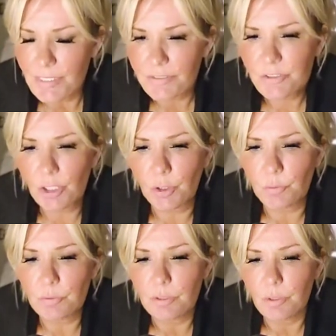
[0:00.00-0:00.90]

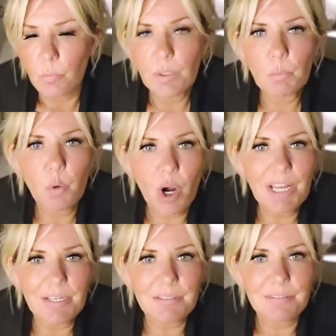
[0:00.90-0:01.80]
So we're
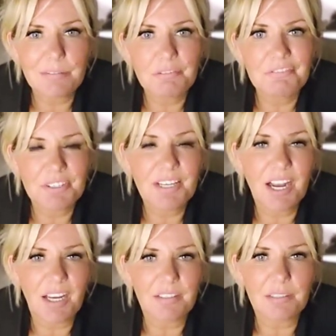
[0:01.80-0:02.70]
wired for the
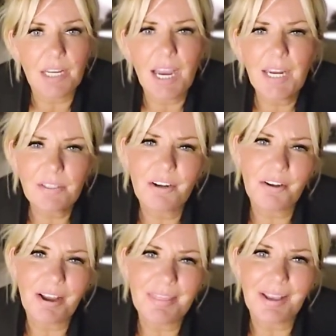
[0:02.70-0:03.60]
hunt, and I
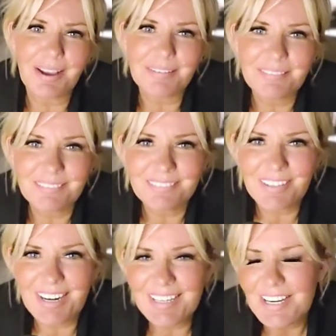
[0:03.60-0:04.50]
like that,
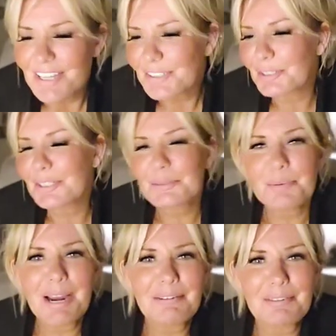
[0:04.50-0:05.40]
right? So because
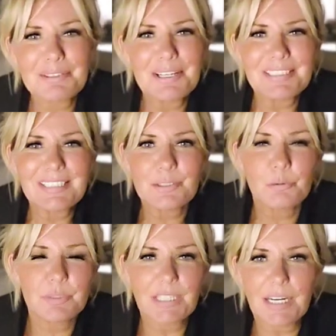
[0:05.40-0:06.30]
where I've got a
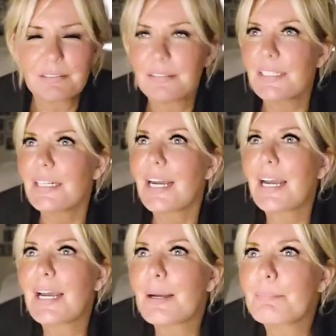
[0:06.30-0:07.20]
disorder,
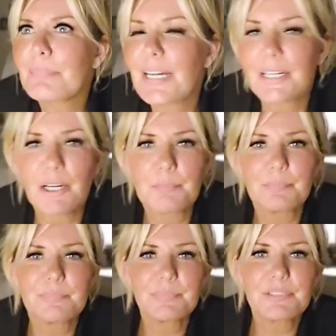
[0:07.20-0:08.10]
and
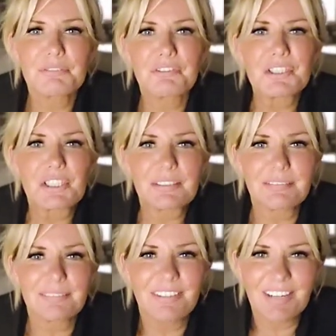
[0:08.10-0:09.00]
I'm deficient
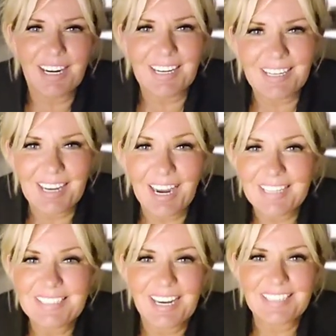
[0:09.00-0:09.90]

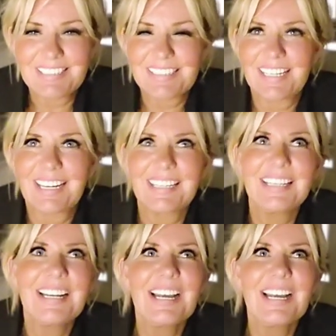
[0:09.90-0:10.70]
ADHD,